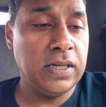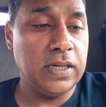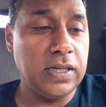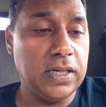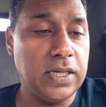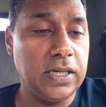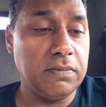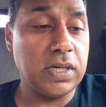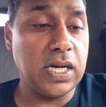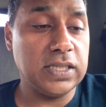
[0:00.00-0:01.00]

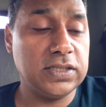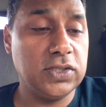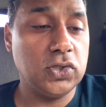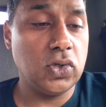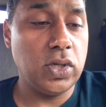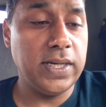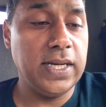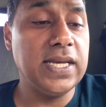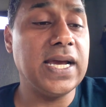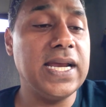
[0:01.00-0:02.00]
Um, cost to
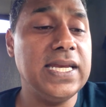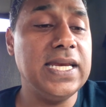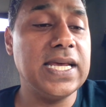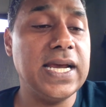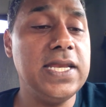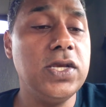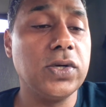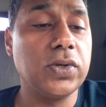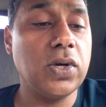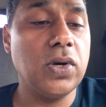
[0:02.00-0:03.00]
join 99
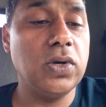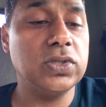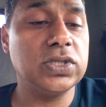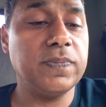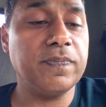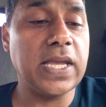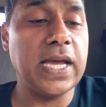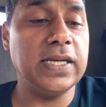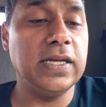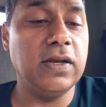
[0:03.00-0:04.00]
euros
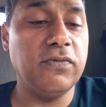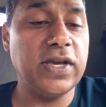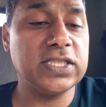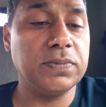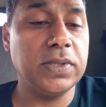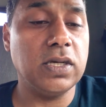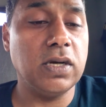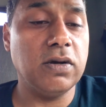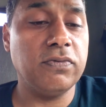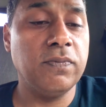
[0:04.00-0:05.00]
and an investment
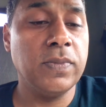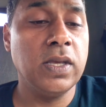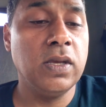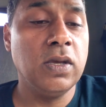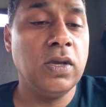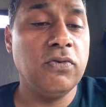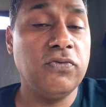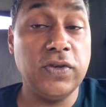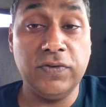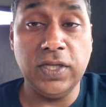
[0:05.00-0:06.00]
of
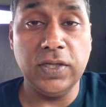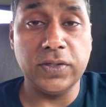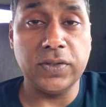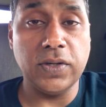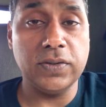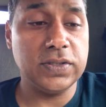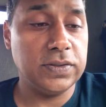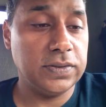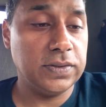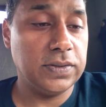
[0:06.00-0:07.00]
50 euros.
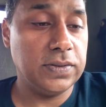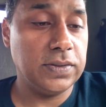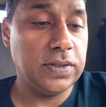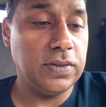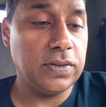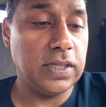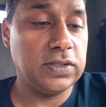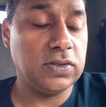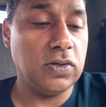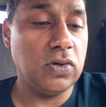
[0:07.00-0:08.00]
Okay,
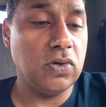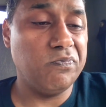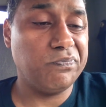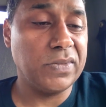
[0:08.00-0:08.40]
so